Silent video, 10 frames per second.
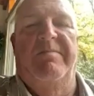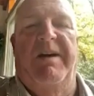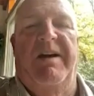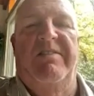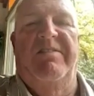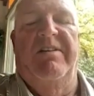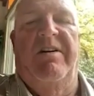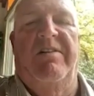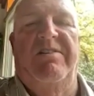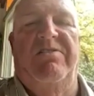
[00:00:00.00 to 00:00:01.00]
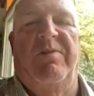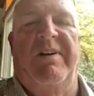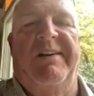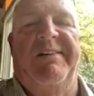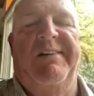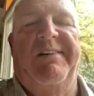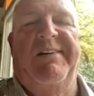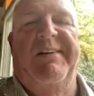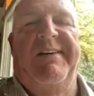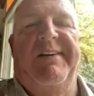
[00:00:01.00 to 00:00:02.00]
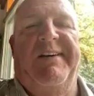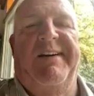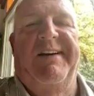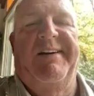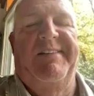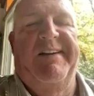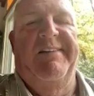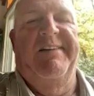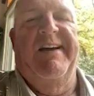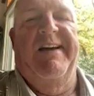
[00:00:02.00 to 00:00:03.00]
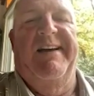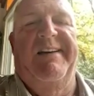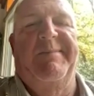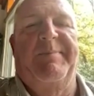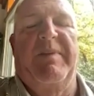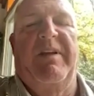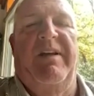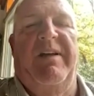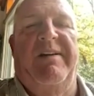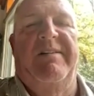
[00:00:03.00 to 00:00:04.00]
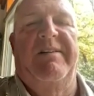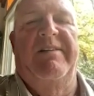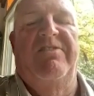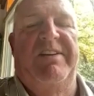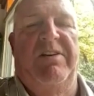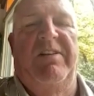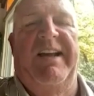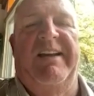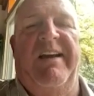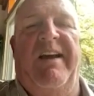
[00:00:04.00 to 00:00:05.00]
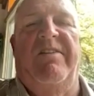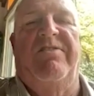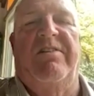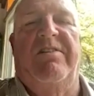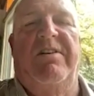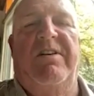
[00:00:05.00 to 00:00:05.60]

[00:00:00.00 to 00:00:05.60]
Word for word: in my eyes I could hardly swing. Uh, the other guy uh, is Neal Lancaster.